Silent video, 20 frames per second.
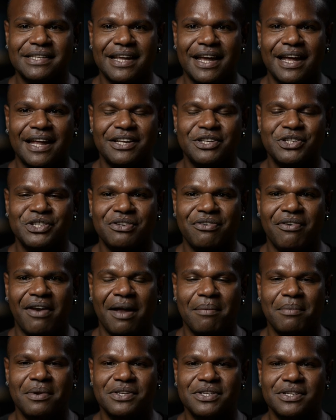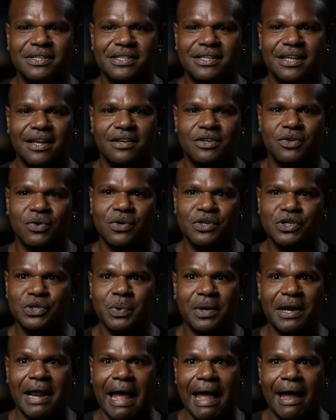and she rang me and she said, oh, do you
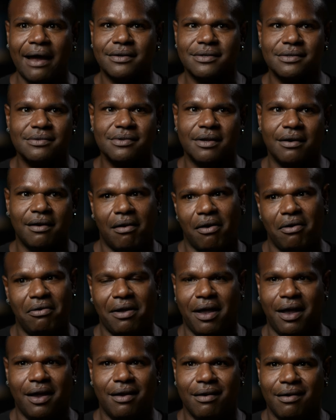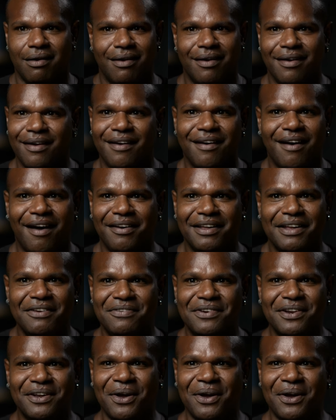want to act? I was like, okay, I'll give it a